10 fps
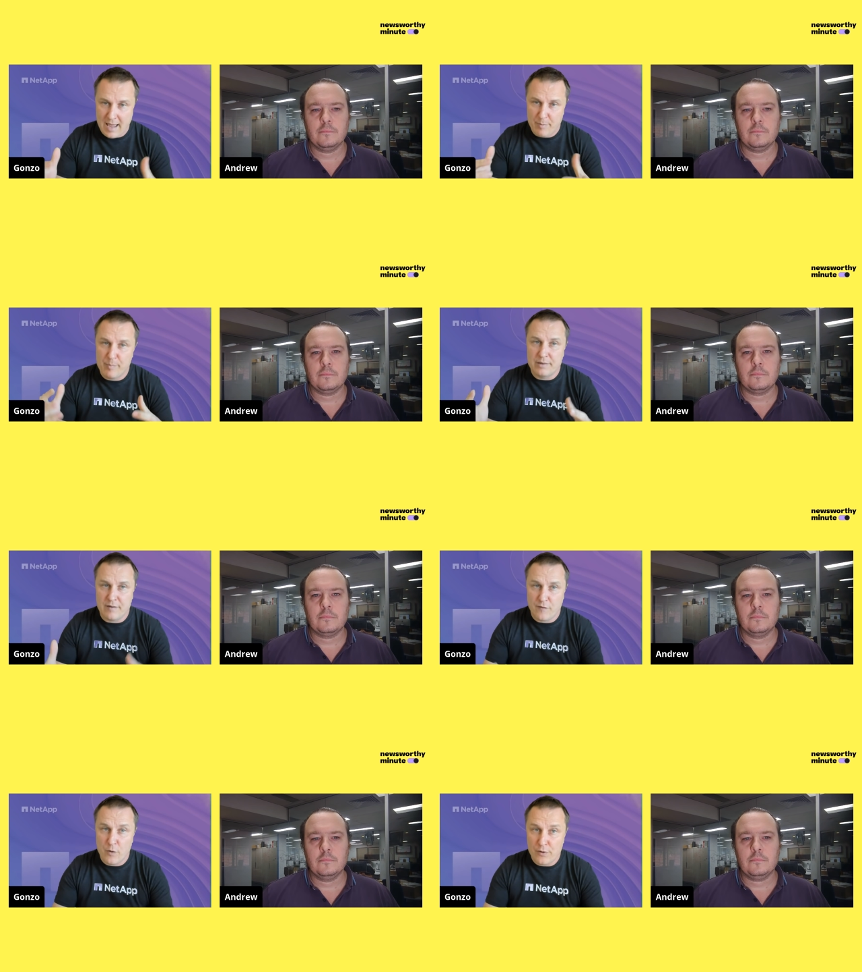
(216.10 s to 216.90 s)
Speaker 1: capability
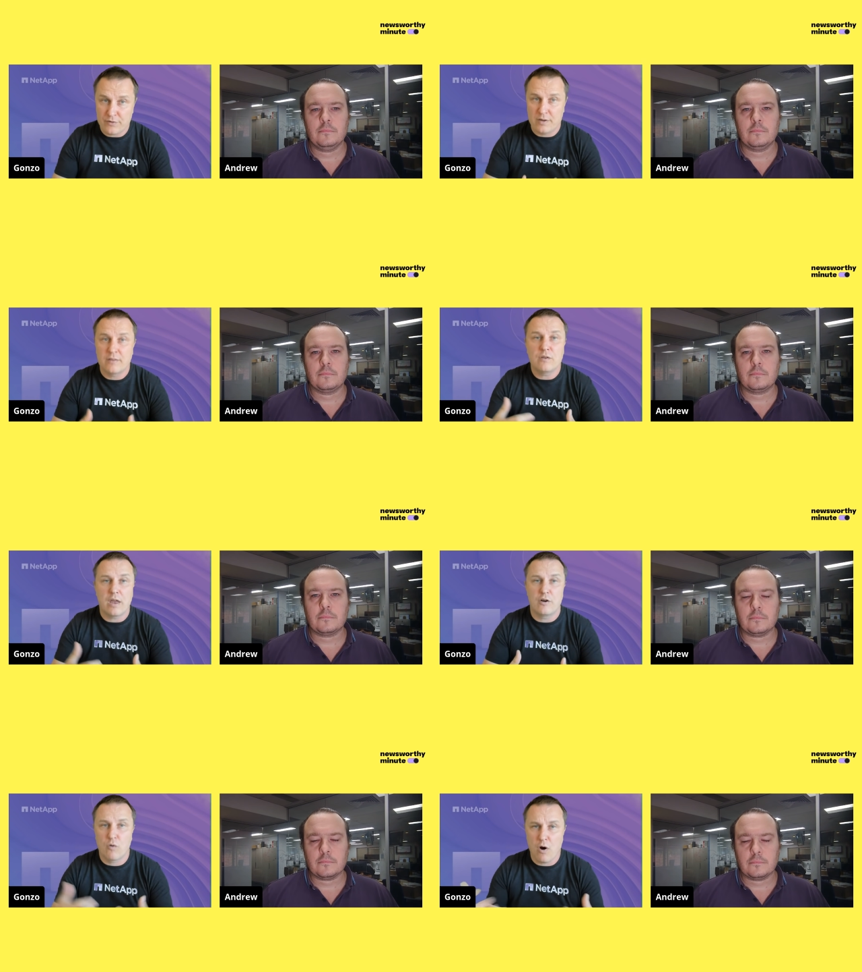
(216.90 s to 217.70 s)
first, and it's
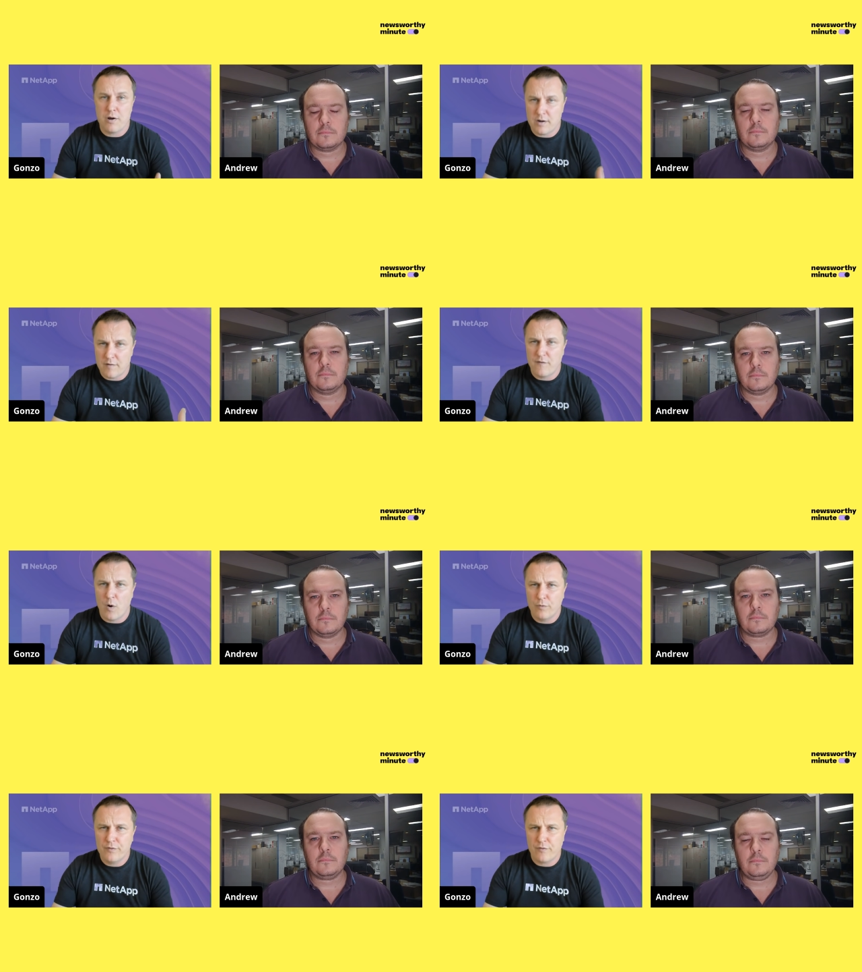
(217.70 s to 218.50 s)
and grown and
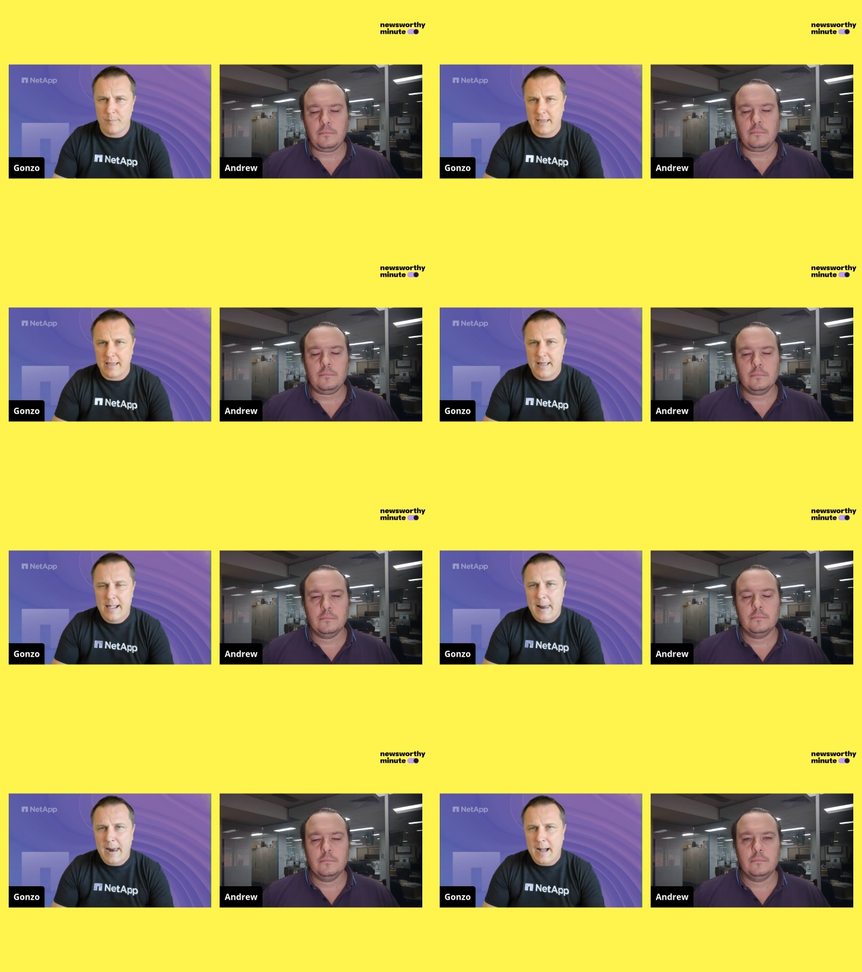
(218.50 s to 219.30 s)
evolved from there
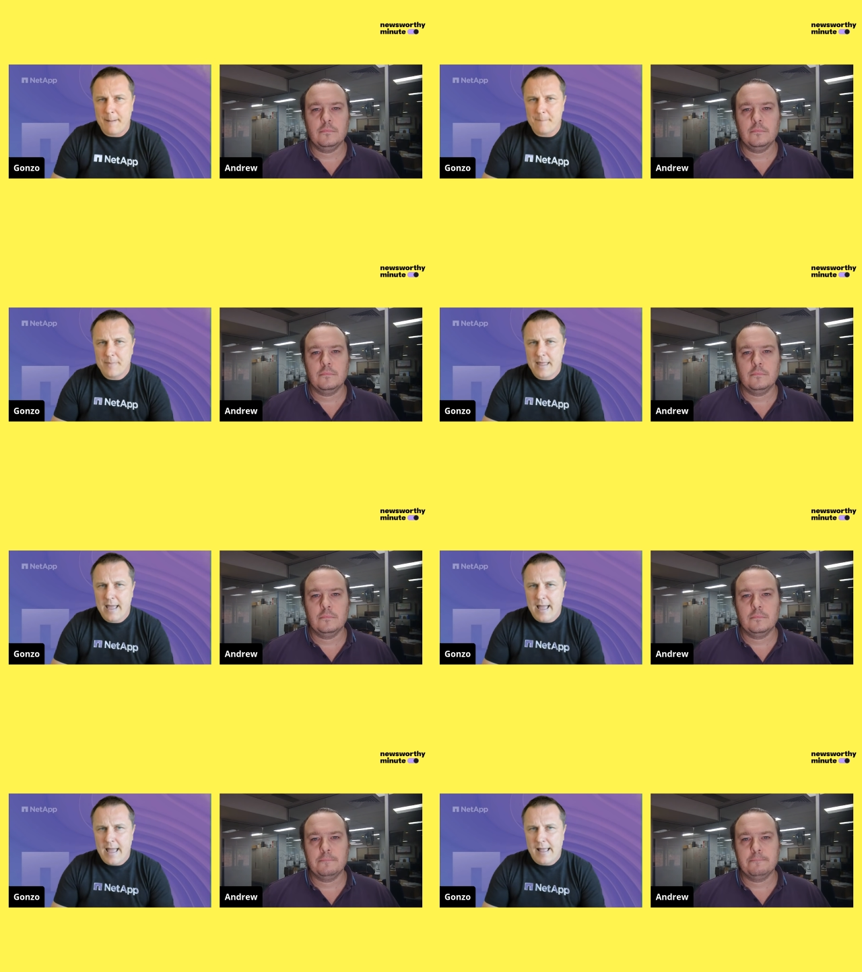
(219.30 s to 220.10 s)
um,
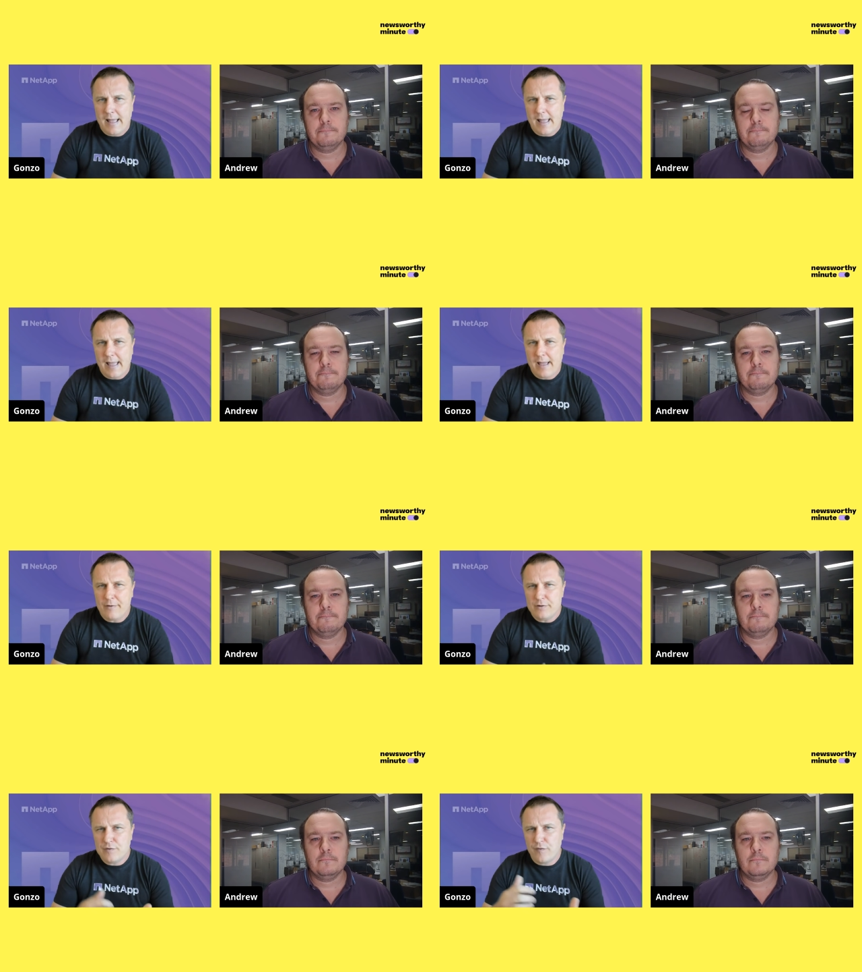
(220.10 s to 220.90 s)
how
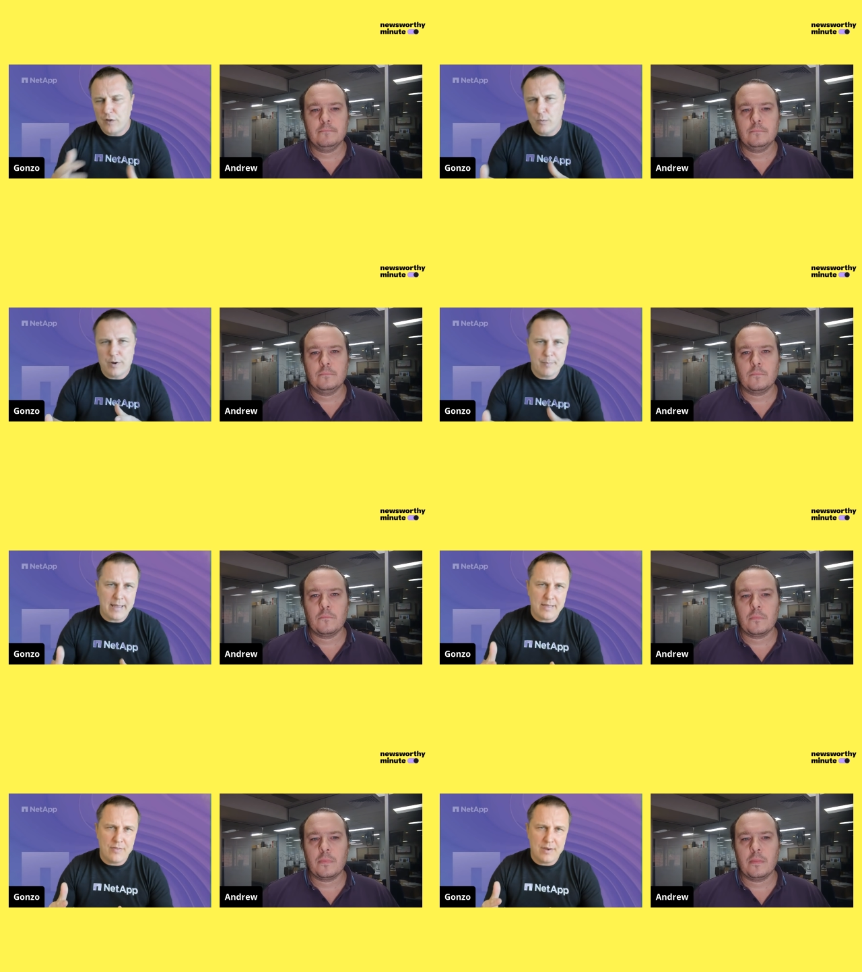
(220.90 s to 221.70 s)
does fluid
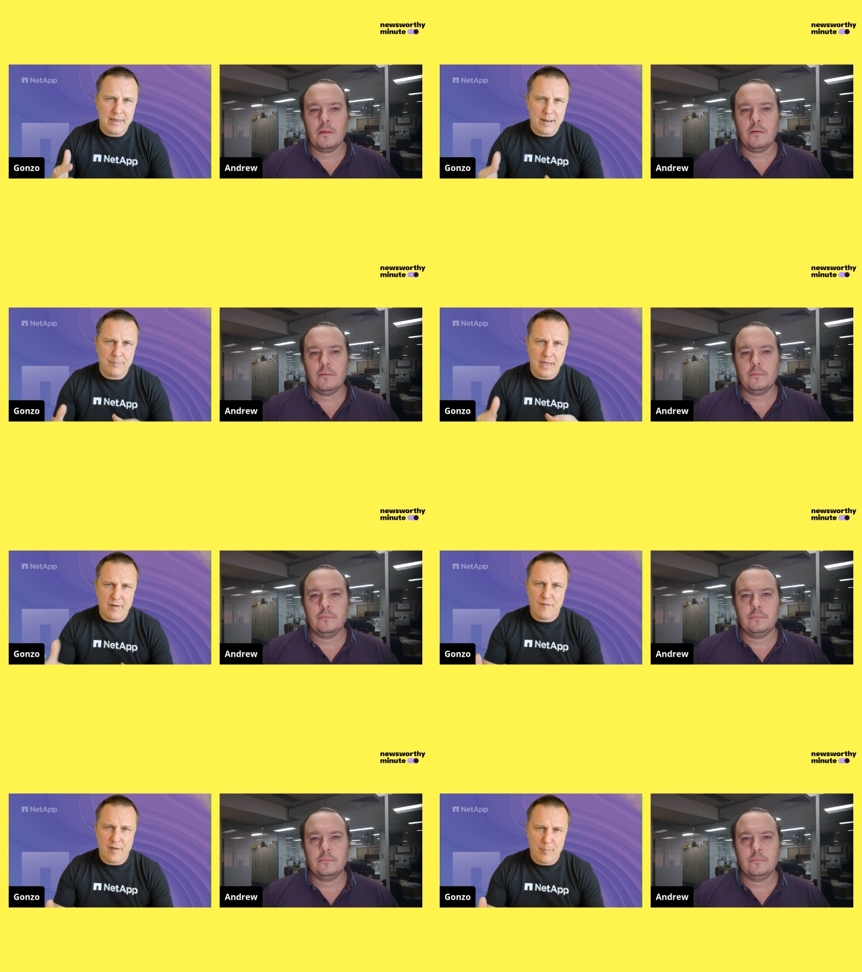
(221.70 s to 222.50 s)
make the NetApp
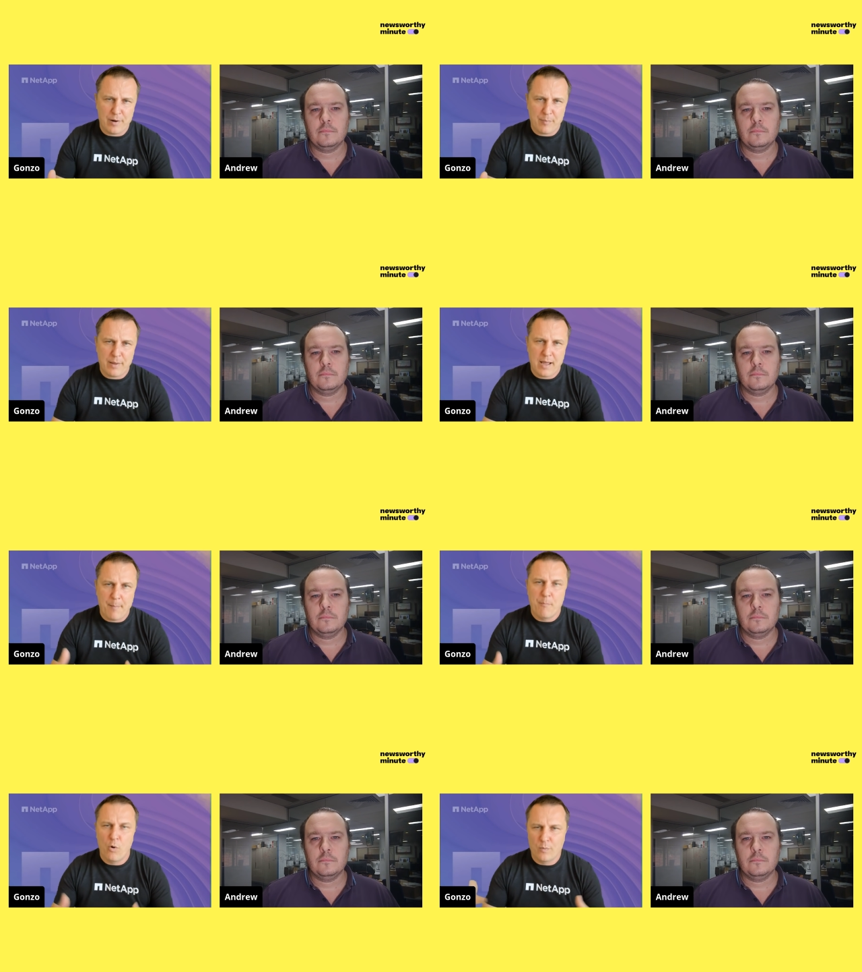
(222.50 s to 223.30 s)
data fabric
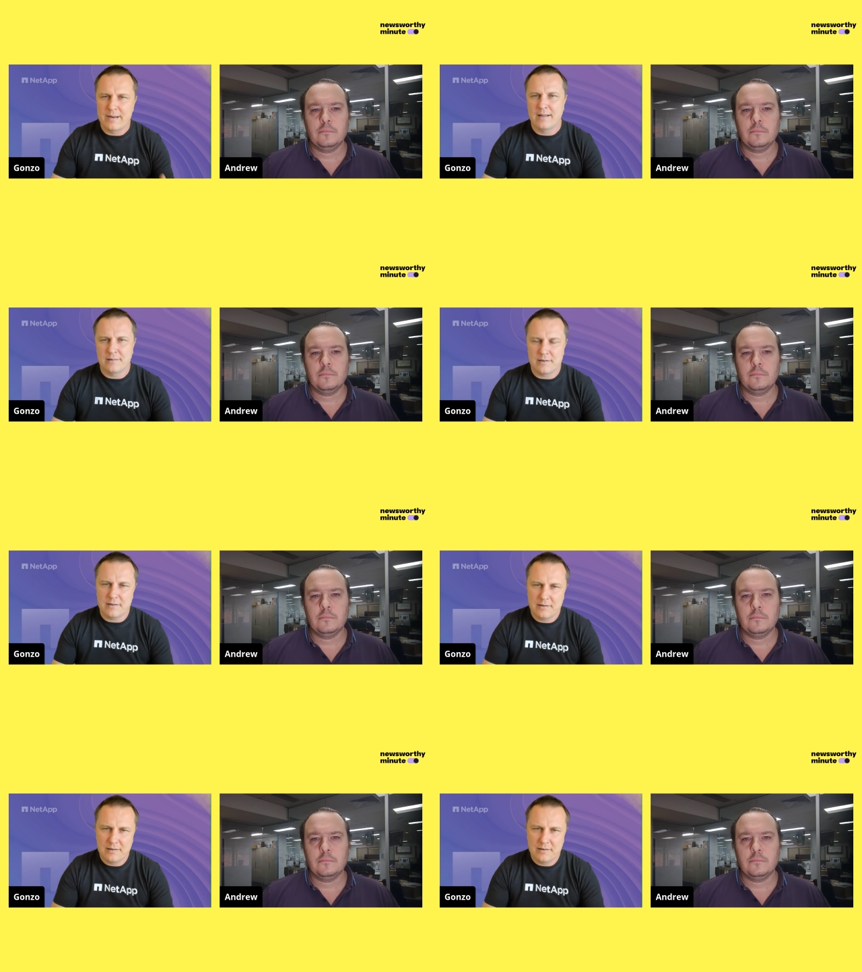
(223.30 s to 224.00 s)
become more reality?